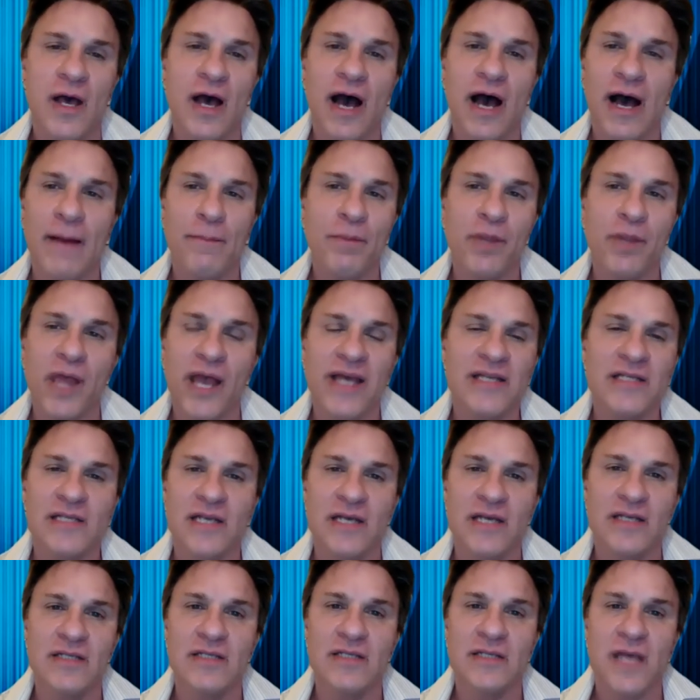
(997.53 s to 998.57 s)
uh,
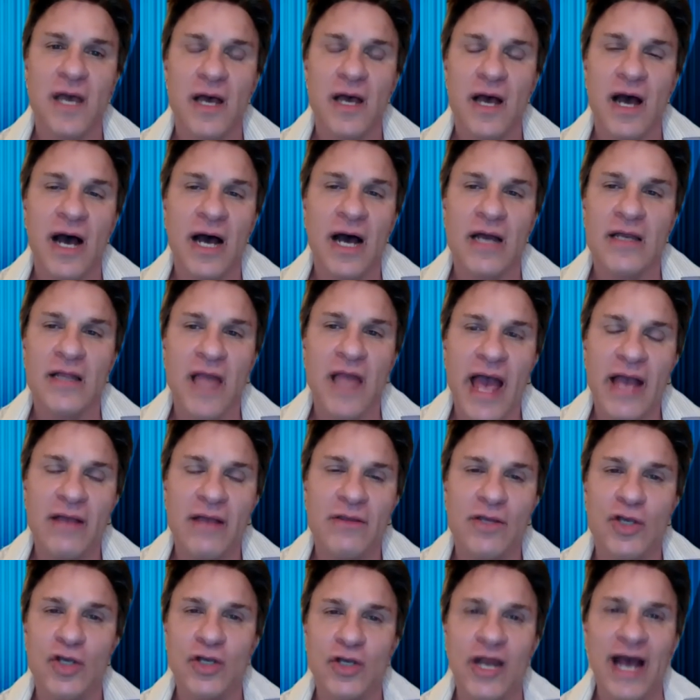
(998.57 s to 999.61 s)
places unlike
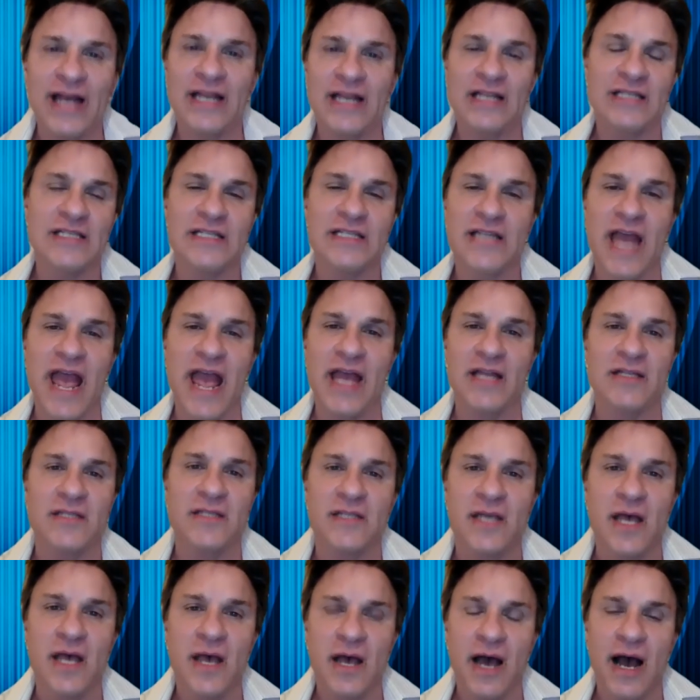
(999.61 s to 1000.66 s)
the United
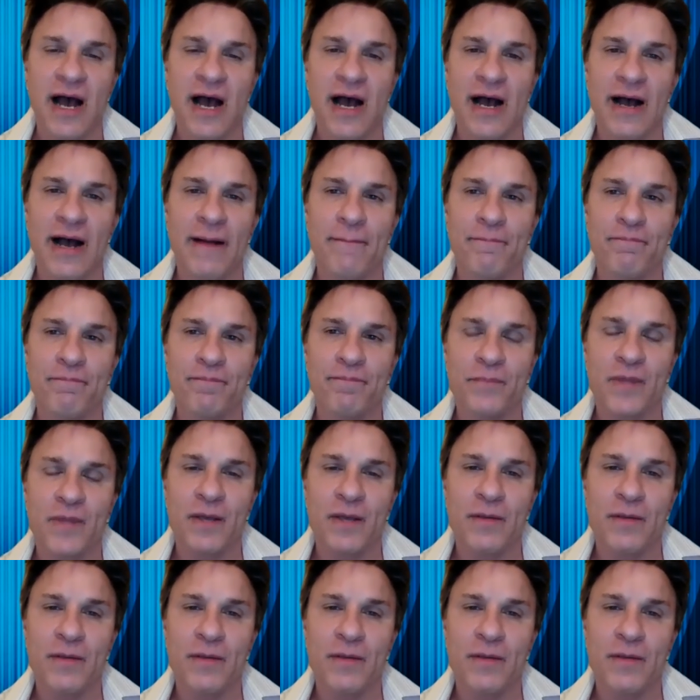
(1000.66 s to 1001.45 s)
States, um,